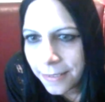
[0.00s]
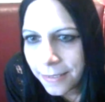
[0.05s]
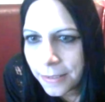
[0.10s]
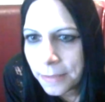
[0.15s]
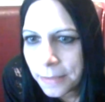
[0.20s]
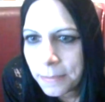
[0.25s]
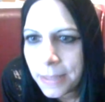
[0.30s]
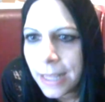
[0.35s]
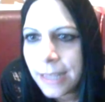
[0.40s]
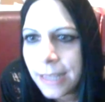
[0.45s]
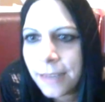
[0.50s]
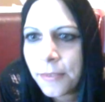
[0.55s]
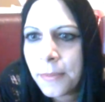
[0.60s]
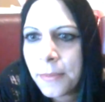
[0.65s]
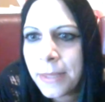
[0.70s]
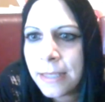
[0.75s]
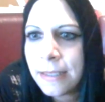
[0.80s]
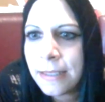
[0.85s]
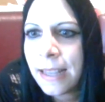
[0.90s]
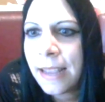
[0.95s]
I'm glad
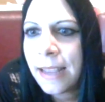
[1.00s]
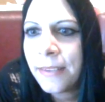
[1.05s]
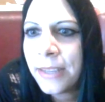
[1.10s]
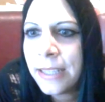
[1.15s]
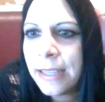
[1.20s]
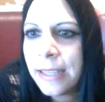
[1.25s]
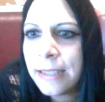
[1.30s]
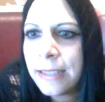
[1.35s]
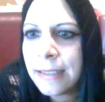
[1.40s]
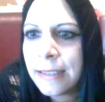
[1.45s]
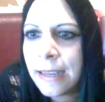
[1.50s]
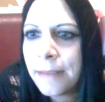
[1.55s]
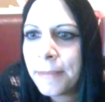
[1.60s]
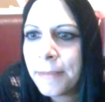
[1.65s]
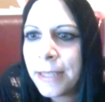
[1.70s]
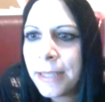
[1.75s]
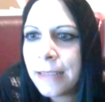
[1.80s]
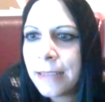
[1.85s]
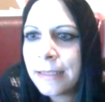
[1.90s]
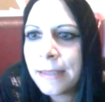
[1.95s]
everybody's having a nice time. My
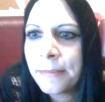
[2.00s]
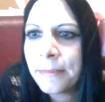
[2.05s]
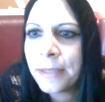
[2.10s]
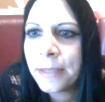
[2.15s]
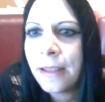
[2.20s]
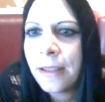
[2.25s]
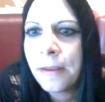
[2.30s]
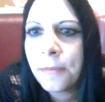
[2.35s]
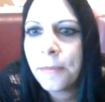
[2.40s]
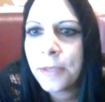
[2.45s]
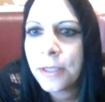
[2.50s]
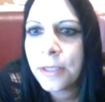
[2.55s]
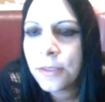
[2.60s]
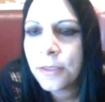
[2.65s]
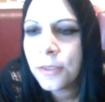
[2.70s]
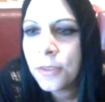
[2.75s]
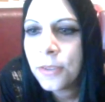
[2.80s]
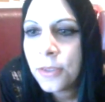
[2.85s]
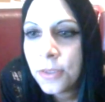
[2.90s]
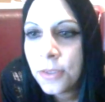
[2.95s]
last time in the club was
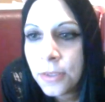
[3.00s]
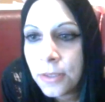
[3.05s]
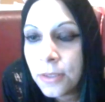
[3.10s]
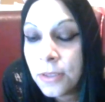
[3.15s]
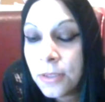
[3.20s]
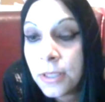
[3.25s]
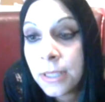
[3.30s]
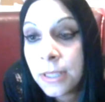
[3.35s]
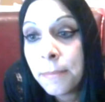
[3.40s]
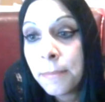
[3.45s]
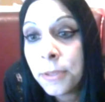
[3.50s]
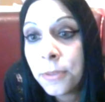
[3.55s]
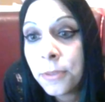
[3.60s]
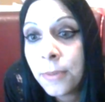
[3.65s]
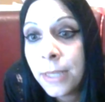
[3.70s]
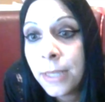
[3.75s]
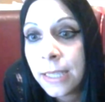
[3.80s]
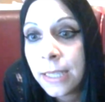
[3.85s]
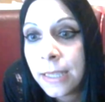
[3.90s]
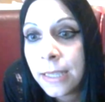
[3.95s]
December
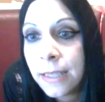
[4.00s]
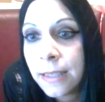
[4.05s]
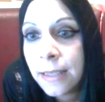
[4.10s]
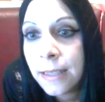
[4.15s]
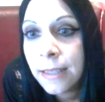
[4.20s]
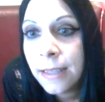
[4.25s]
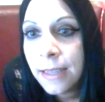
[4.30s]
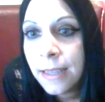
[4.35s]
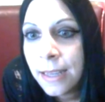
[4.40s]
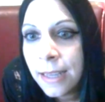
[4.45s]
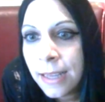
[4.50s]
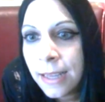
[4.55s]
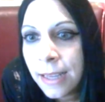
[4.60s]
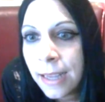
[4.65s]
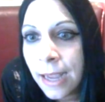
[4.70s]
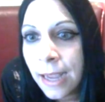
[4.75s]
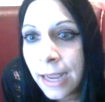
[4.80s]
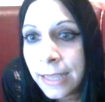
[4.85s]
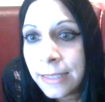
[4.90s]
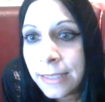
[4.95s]
20th.
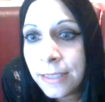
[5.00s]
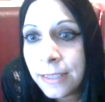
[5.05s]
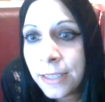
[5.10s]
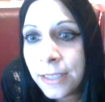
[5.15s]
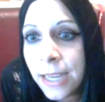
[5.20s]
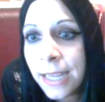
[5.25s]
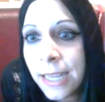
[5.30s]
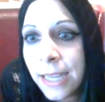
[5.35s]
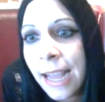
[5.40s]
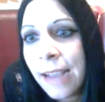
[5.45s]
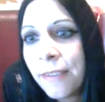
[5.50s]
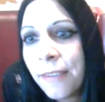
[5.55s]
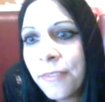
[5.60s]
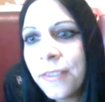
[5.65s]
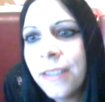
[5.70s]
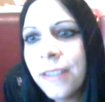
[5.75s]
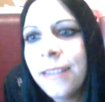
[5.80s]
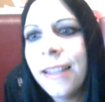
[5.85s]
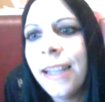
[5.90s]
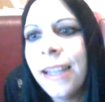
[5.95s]
I DJ'd half the
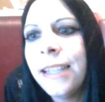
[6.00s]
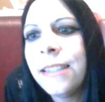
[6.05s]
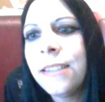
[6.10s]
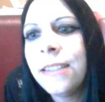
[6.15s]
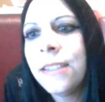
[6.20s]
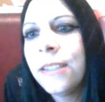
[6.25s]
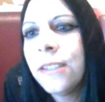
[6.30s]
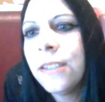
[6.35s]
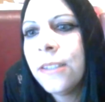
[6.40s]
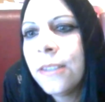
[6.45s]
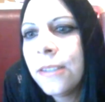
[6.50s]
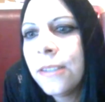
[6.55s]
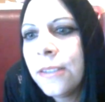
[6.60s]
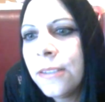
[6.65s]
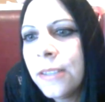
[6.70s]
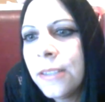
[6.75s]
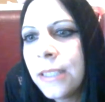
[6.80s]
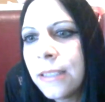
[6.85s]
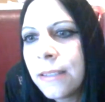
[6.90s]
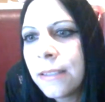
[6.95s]
night too
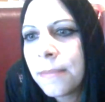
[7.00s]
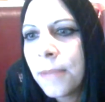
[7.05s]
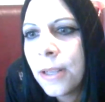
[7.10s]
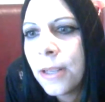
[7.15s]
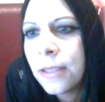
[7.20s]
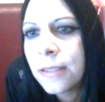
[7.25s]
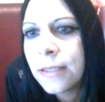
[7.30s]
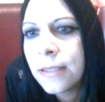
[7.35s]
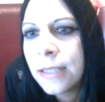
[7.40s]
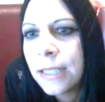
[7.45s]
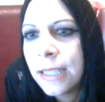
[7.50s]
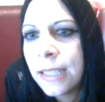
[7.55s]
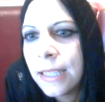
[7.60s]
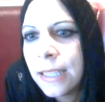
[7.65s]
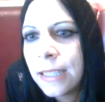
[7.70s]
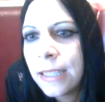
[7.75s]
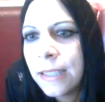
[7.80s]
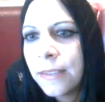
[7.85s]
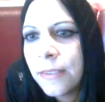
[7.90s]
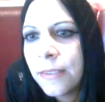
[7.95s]
in a small city I
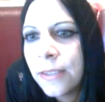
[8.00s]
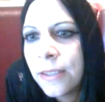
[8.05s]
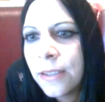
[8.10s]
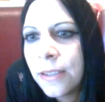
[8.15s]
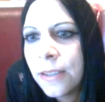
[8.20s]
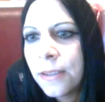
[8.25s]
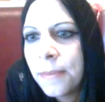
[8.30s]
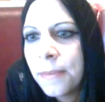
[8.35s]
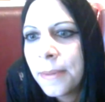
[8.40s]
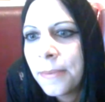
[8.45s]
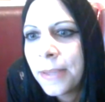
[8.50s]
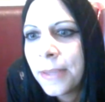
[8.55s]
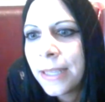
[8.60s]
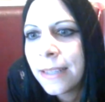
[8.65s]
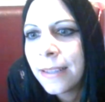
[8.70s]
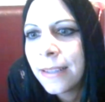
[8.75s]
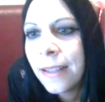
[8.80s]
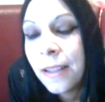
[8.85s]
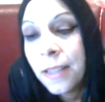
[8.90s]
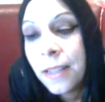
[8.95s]
live though. Maybe
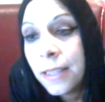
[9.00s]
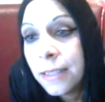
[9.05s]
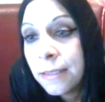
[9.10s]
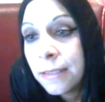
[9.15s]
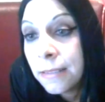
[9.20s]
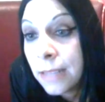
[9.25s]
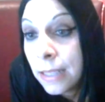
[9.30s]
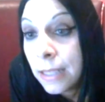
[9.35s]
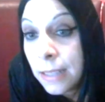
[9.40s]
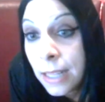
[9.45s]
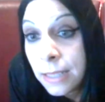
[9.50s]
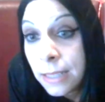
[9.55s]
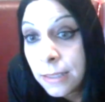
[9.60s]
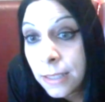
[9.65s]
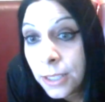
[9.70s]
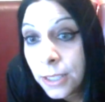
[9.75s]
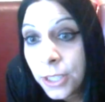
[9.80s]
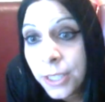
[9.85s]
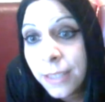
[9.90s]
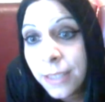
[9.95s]
get that's a
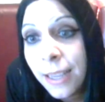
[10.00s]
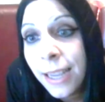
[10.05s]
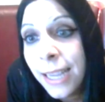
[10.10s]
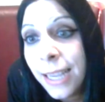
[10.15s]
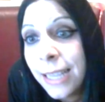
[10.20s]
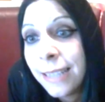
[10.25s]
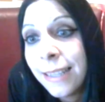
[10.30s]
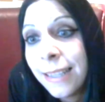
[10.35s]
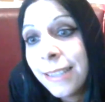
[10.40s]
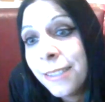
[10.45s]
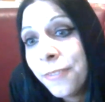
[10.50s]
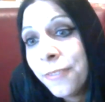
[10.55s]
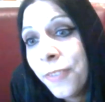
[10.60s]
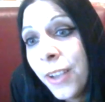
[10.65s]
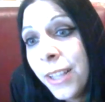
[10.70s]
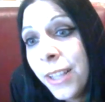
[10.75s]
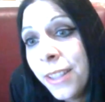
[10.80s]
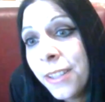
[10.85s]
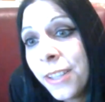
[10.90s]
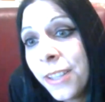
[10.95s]
good night. That's
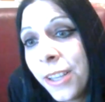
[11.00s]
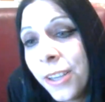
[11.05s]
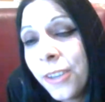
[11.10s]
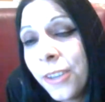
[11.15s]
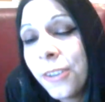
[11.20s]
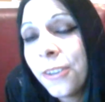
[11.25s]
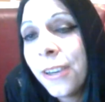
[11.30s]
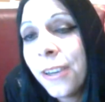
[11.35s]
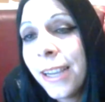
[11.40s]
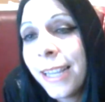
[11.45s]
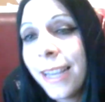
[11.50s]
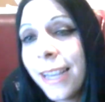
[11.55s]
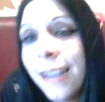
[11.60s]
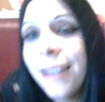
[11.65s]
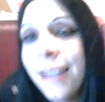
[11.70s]
fun though. Like,